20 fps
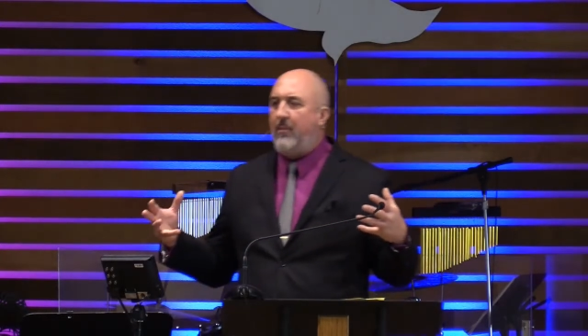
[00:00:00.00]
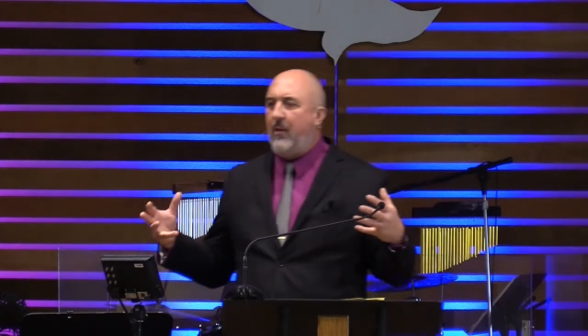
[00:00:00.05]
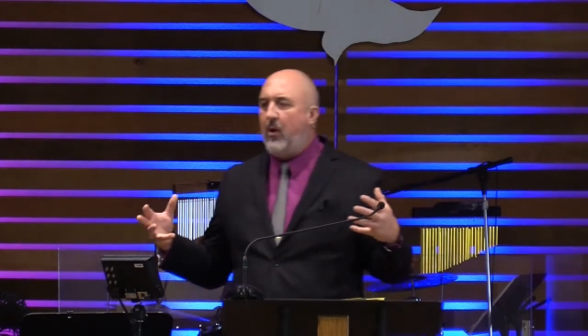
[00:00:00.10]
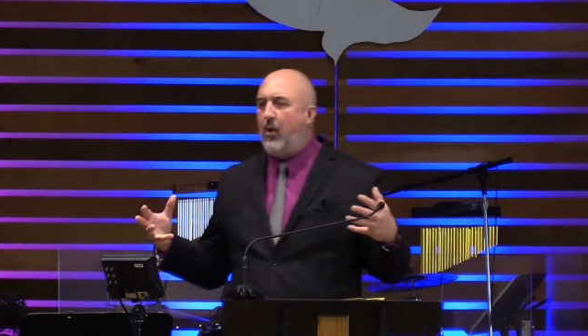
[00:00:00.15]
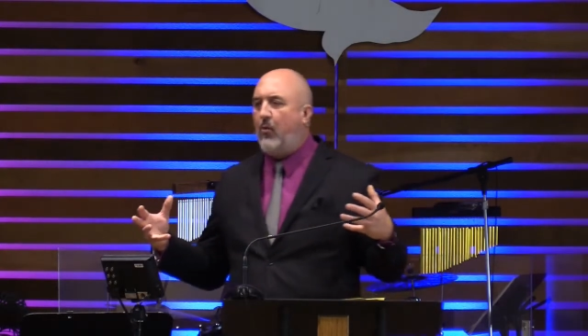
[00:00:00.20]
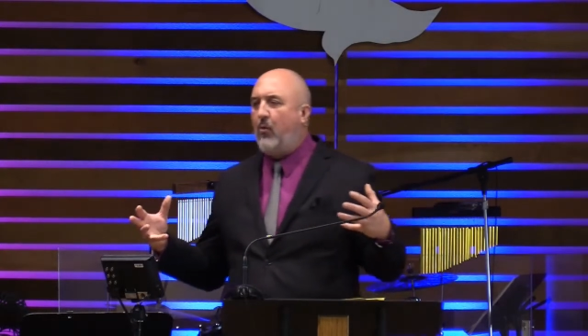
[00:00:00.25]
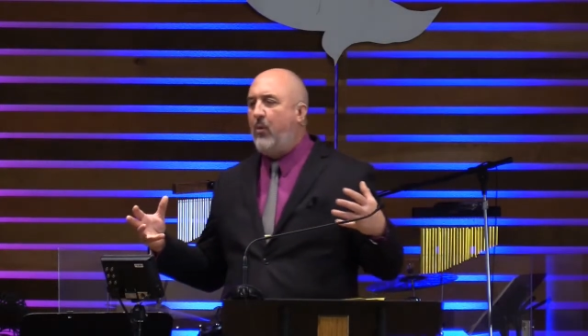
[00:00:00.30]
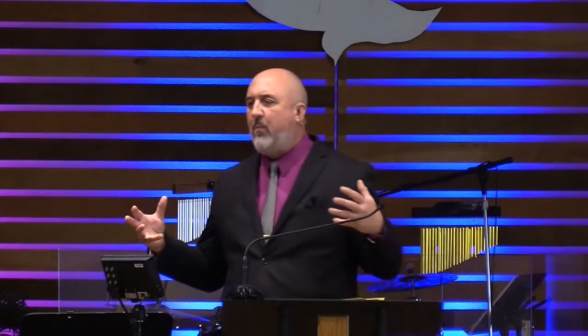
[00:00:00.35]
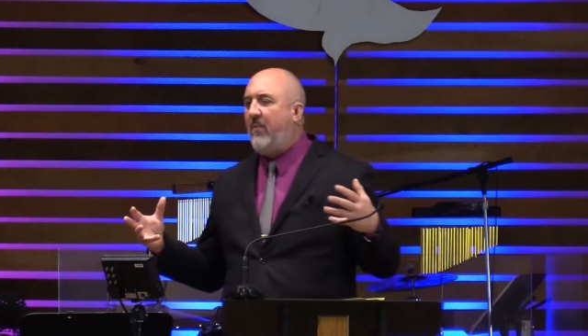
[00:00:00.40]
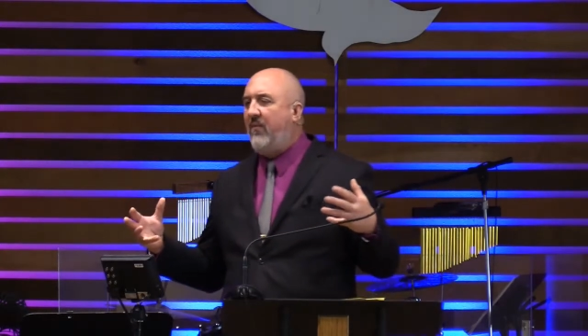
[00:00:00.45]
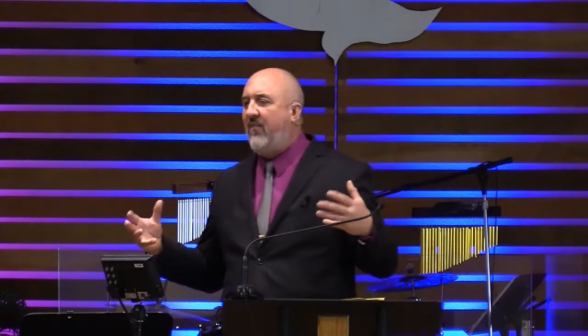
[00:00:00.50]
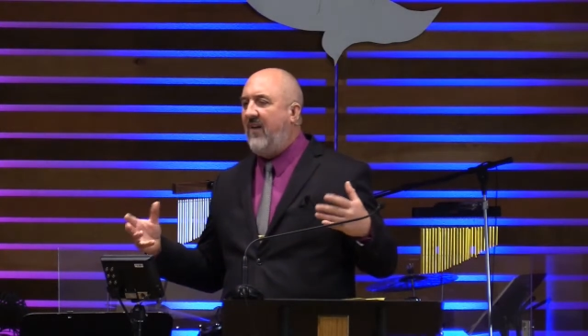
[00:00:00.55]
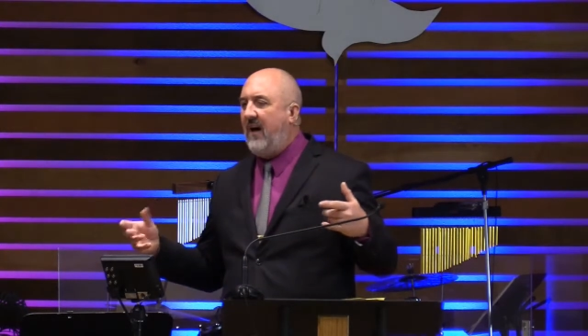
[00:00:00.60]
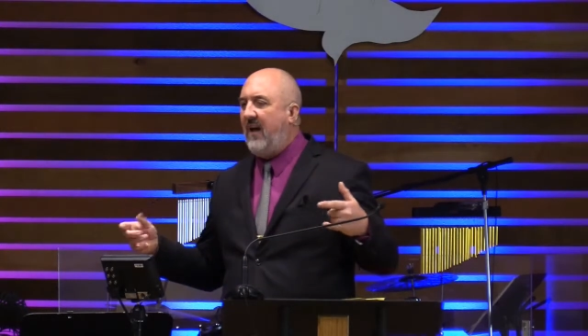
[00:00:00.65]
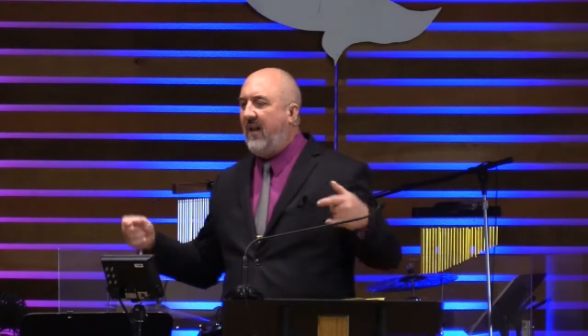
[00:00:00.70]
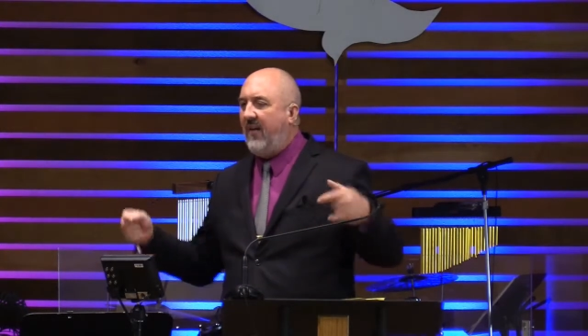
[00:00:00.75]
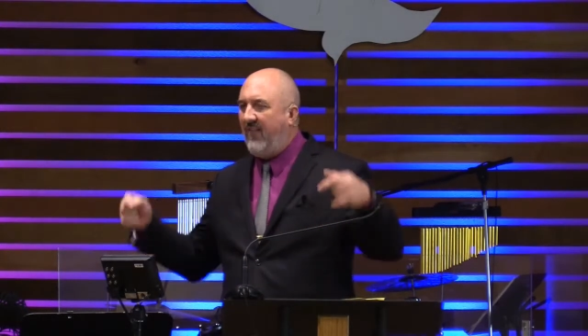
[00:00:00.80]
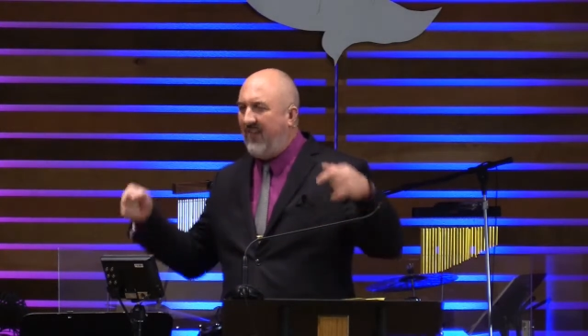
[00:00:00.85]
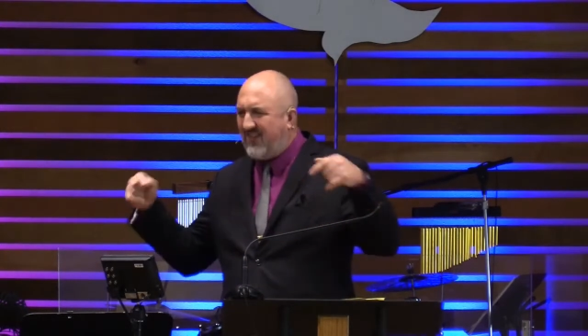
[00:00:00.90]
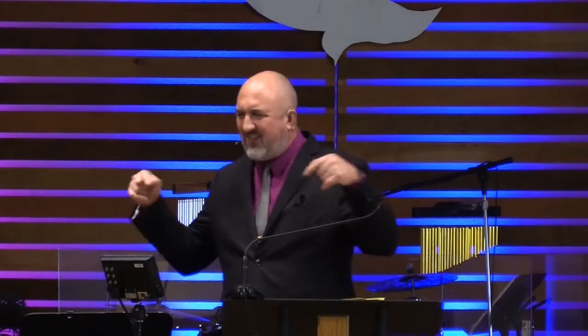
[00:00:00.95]
Jurupa
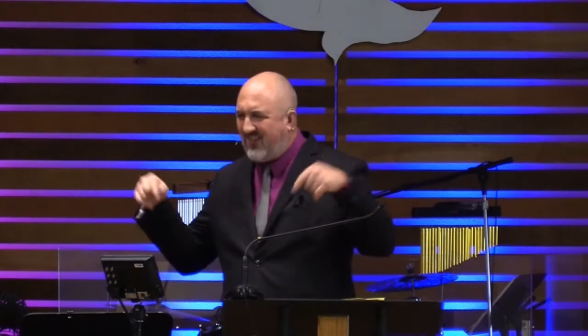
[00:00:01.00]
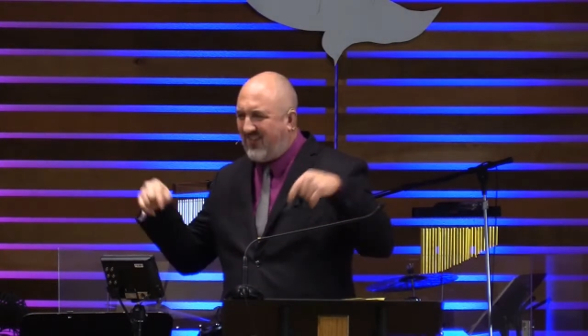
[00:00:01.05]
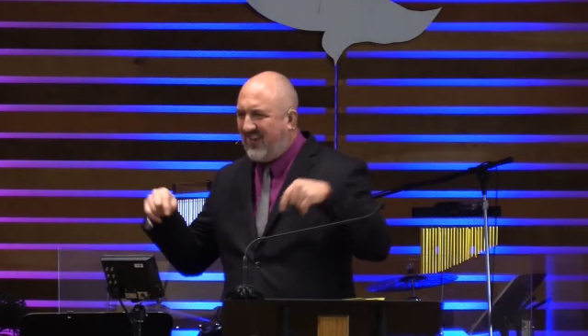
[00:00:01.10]
Valley, this is